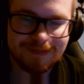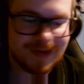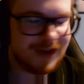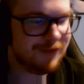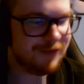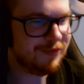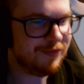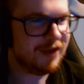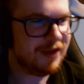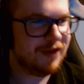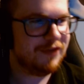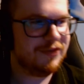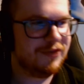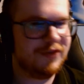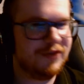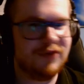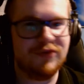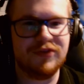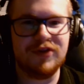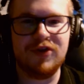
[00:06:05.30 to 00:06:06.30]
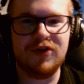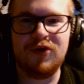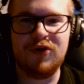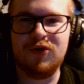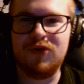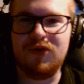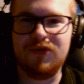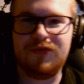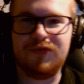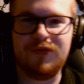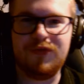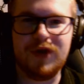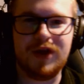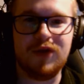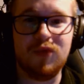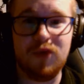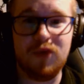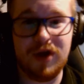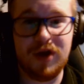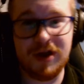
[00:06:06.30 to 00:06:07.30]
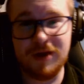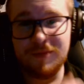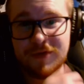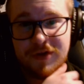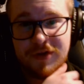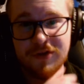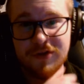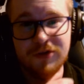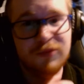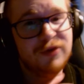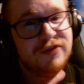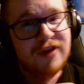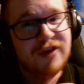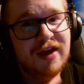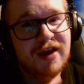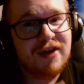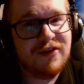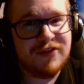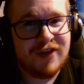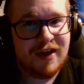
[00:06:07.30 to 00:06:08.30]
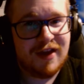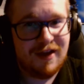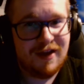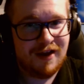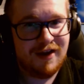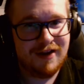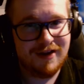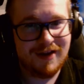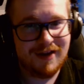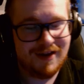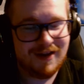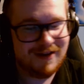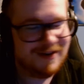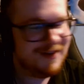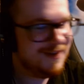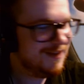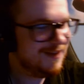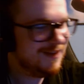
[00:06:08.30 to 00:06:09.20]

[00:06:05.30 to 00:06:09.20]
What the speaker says: because there's no freaking way I'm dealing with Tails AI again.